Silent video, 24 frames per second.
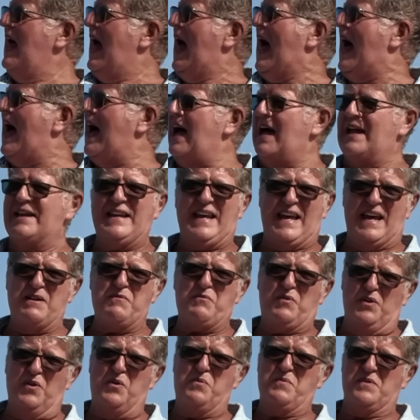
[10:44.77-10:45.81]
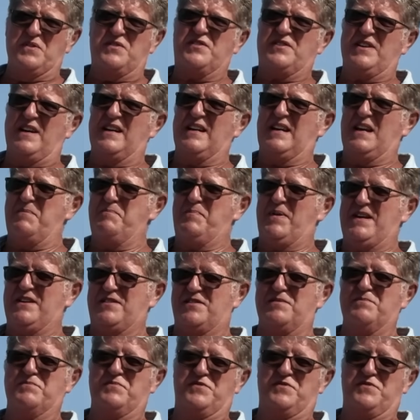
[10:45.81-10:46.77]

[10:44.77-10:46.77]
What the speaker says: And it will almost certainly be some